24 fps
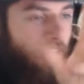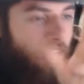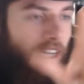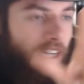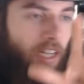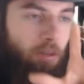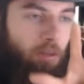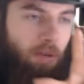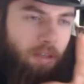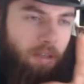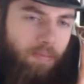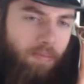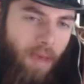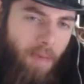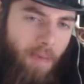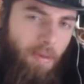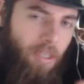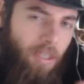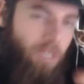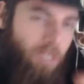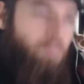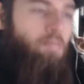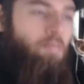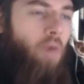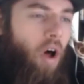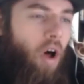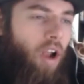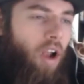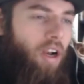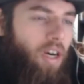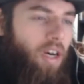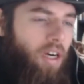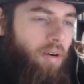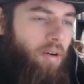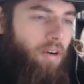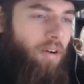it was maybe
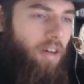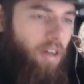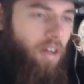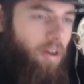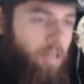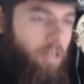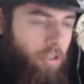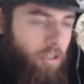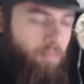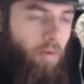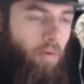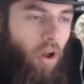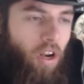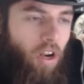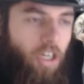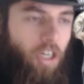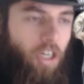smaller, a smaller